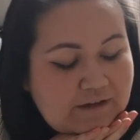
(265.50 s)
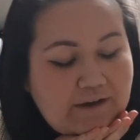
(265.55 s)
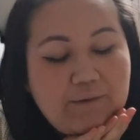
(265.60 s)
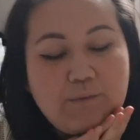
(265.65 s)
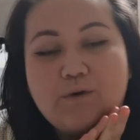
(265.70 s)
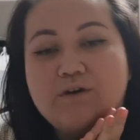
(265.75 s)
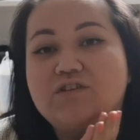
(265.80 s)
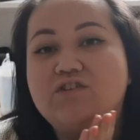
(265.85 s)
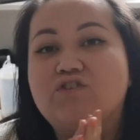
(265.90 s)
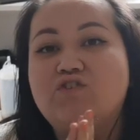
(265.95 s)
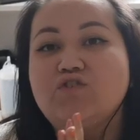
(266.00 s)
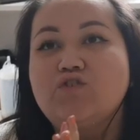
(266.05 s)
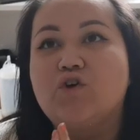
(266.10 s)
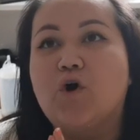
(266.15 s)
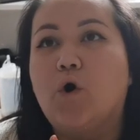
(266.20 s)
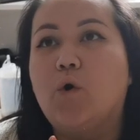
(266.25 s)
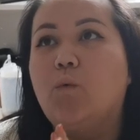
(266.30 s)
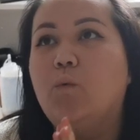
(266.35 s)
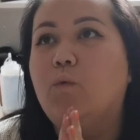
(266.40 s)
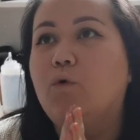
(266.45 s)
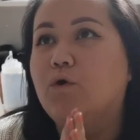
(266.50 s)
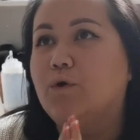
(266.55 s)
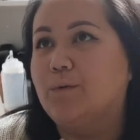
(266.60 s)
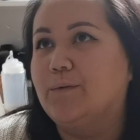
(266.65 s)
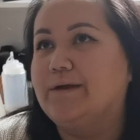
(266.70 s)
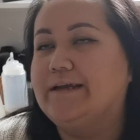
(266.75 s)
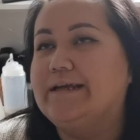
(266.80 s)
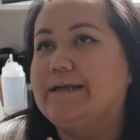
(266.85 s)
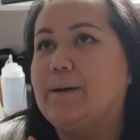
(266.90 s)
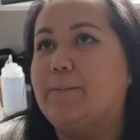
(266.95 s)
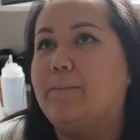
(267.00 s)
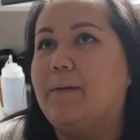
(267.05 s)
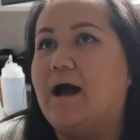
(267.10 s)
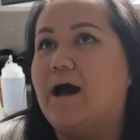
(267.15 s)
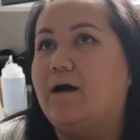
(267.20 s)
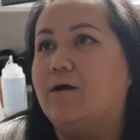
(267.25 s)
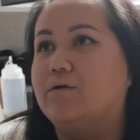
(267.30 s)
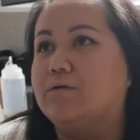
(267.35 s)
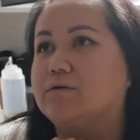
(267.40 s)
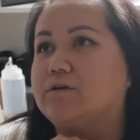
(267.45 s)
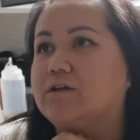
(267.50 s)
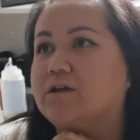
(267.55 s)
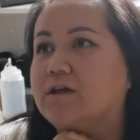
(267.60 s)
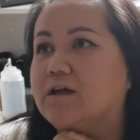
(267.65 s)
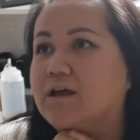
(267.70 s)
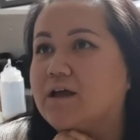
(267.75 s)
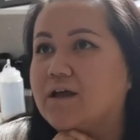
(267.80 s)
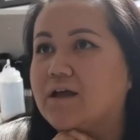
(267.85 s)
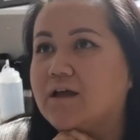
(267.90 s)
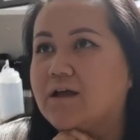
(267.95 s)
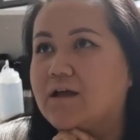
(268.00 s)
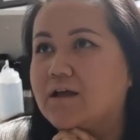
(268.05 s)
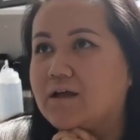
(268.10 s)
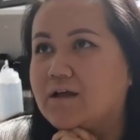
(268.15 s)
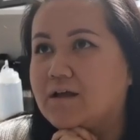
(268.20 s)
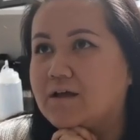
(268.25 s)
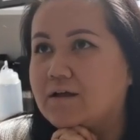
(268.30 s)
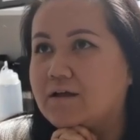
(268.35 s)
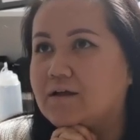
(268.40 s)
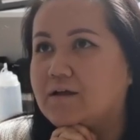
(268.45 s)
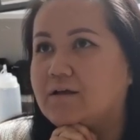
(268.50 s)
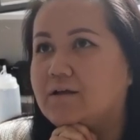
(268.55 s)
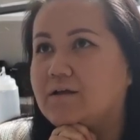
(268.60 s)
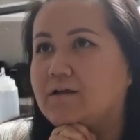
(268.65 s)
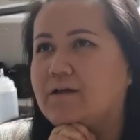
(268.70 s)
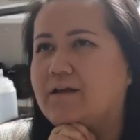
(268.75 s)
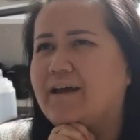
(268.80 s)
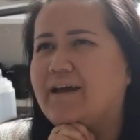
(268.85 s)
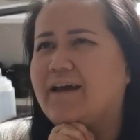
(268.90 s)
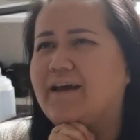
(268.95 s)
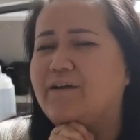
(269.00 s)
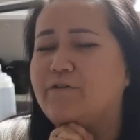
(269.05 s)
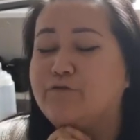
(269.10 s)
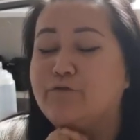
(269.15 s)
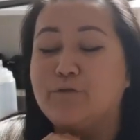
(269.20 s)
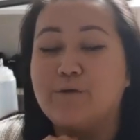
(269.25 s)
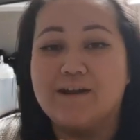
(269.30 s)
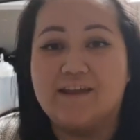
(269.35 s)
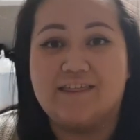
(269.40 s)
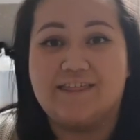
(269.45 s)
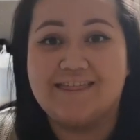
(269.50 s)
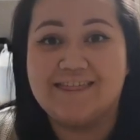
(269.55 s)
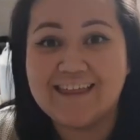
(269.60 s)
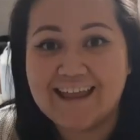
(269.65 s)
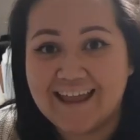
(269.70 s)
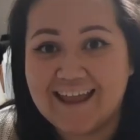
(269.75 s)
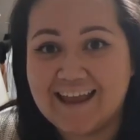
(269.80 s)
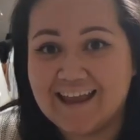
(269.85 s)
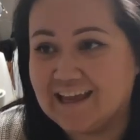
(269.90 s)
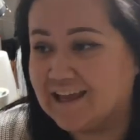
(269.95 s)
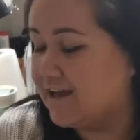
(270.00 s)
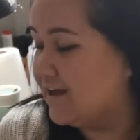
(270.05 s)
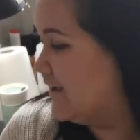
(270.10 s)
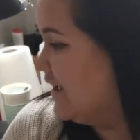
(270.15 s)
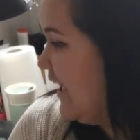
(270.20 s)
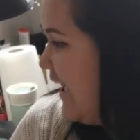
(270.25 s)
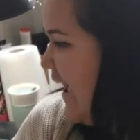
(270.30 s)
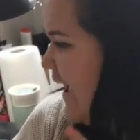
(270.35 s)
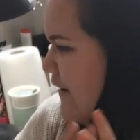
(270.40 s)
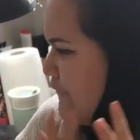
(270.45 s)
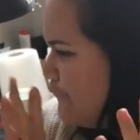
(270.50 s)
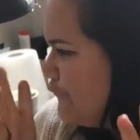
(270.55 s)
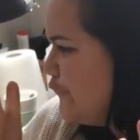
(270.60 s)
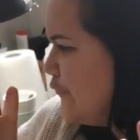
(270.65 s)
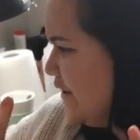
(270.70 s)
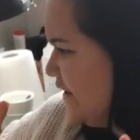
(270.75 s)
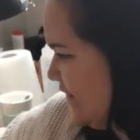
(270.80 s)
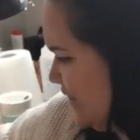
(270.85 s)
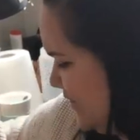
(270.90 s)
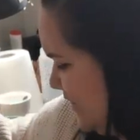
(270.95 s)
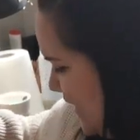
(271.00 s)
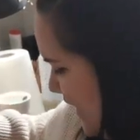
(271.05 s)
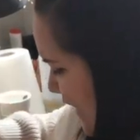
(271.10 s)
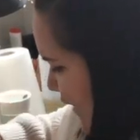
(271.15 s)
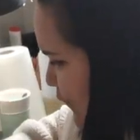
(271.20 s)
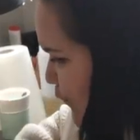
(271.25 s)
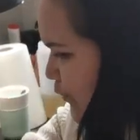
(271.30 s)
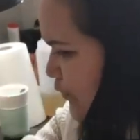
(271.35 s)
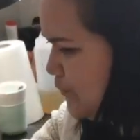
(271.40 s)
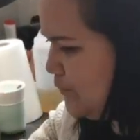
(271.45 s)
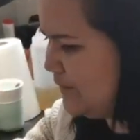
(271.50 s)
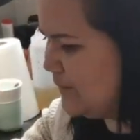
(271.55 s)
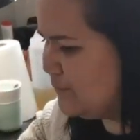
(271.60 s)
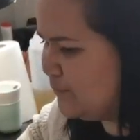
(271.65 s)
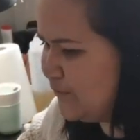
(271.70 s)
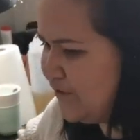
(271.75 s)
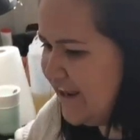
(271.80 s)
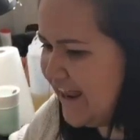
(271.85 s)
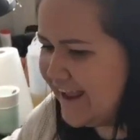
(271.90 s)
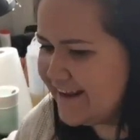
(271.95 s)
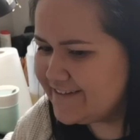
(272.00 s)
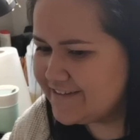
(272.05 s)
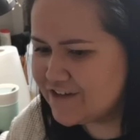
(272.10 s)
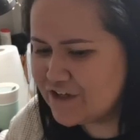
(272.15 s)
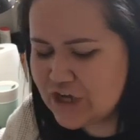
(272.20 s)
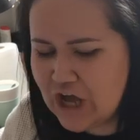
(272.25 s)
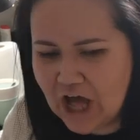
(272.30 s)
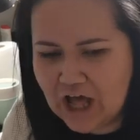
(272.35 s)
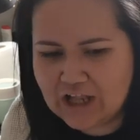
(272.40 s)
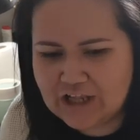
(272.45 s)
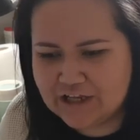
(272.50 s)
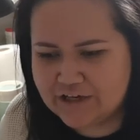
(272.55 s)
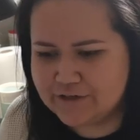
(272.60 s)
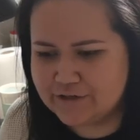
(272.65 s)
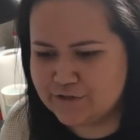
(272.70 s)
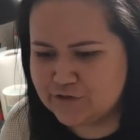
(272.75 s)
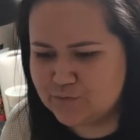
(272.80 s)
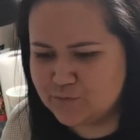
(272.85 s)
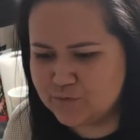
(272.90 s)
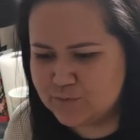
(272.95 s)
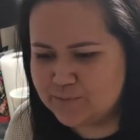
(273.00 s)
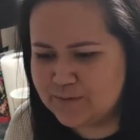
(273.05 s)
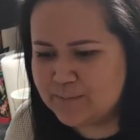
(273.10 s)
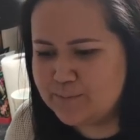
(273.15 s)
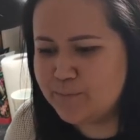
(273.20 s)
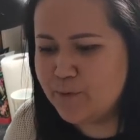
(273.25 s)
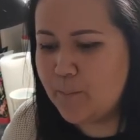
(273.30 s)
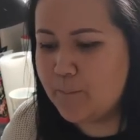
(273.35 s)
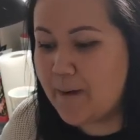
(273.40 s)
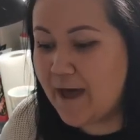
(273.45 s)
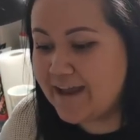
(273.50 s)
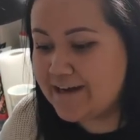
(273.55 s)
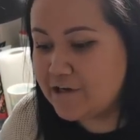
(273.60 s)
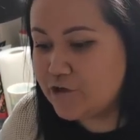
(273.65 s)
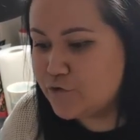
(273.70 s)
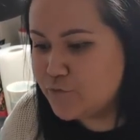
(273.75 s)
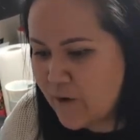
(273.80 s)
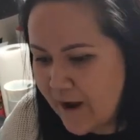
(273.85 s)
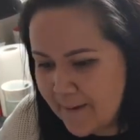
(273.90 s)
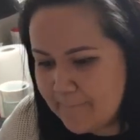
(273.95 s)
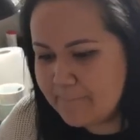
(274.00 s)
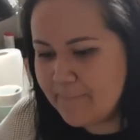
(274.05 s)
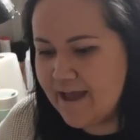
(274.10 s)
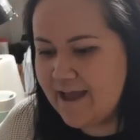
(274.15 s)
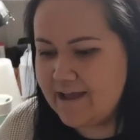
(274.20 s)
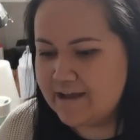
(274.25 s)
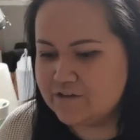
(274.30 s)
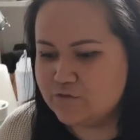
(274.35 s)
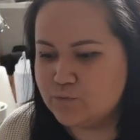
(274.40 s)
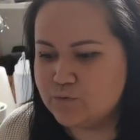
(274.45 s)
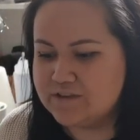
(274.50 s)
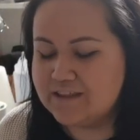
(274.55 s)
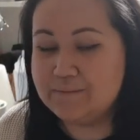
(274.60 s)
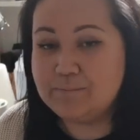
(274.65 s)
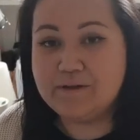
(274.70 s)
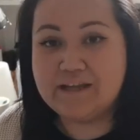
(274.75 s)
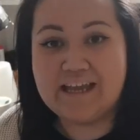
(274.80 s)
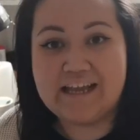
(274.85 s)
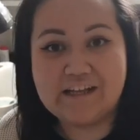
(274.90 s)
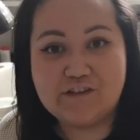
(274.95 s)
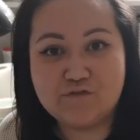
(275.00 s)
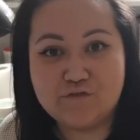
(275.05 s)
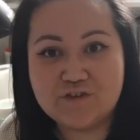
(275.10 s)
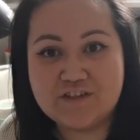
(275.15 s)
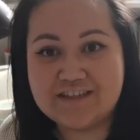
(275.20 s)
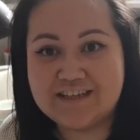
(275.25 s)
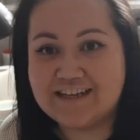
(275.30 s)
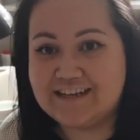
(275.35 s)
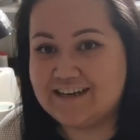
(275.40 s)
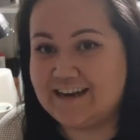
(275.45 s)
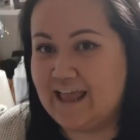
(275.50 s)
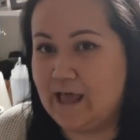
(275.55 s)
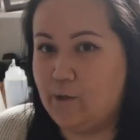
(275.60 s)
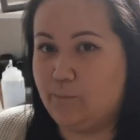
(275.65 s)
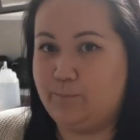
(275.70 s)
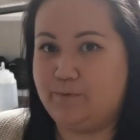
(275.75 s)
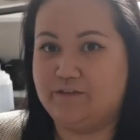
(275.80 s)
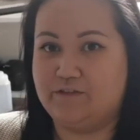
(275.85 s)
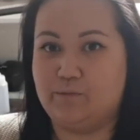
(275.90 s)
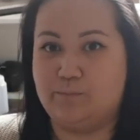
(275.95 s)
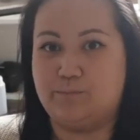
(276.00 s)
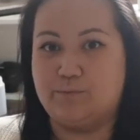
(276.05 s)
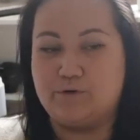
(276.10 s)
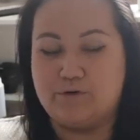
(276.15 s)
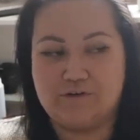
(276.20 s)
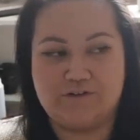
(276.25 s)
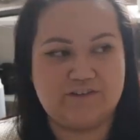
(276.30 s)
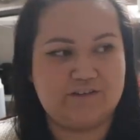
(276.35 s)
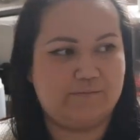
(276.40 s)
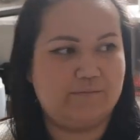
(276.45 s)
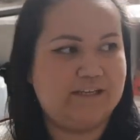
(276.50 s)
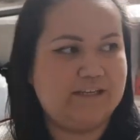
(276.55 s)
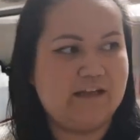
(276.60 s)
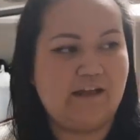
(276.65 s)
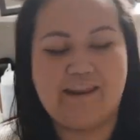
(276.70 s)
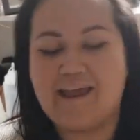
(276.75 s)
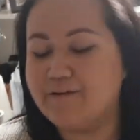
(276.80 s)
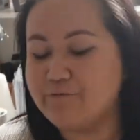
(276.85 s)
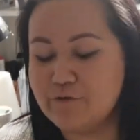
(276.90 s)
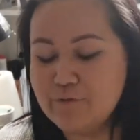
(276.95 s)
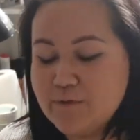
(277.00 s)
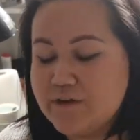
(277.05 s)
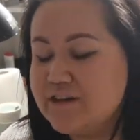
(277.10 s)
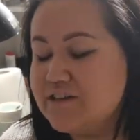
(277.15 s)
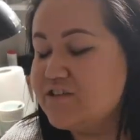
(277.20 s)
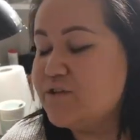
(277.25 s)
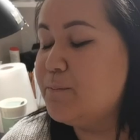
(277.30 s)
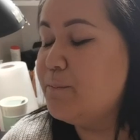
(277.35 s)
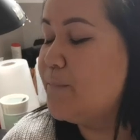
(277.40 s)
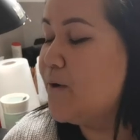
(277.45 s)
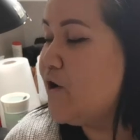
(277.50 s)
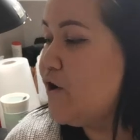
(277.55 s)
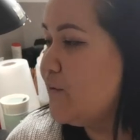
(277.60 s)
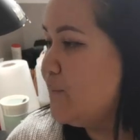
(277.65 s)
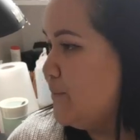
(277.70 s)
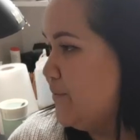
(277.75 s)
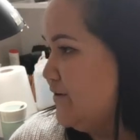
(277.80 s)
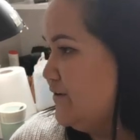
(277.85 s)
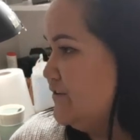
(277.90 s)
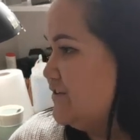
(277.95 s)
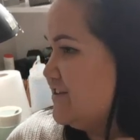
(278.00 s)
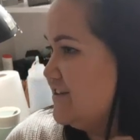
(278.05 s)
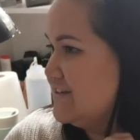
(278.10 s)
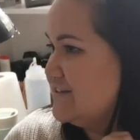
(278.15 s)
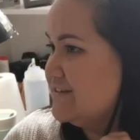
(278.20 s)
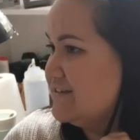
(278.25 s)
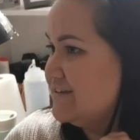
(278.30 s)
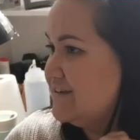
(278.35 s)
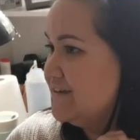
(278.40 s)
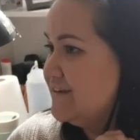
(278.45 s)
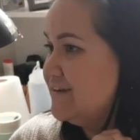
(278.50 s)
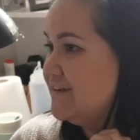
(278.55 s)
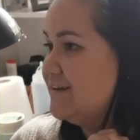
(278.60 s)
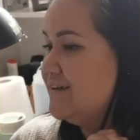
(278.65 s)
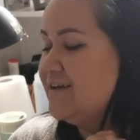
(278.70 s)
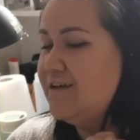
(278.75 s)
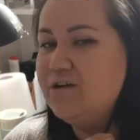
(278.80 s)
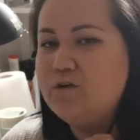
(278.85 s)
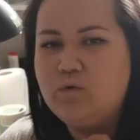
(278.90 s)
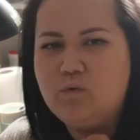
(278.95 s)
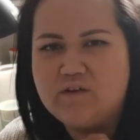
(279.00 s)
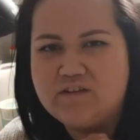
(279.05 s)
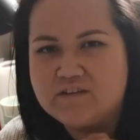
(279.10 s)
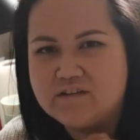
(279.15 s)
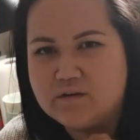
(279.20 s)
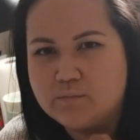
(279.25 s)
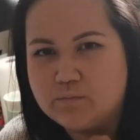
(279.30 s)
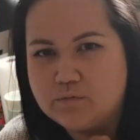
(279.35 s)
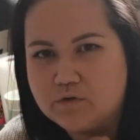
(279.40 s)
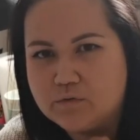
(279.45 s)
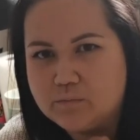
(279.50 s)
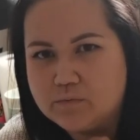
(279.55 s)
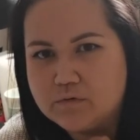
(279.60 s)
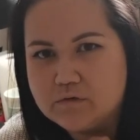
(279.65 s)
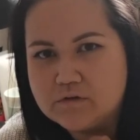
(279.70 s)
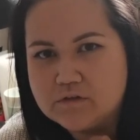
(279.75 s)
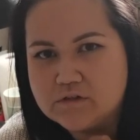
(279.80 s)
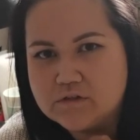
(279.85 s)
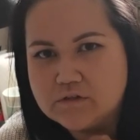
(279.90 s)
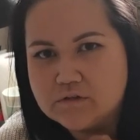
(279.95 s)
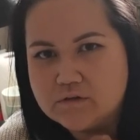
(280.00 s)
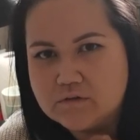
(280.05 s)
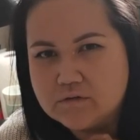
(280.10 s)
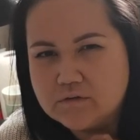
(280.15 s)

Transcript: I was so worried about everything. Everything. Would people like the colors? Would people buy the grab bags? Would they be interested in helping the birds? I mean, not everyone is a bird person. Who isn't a bird person?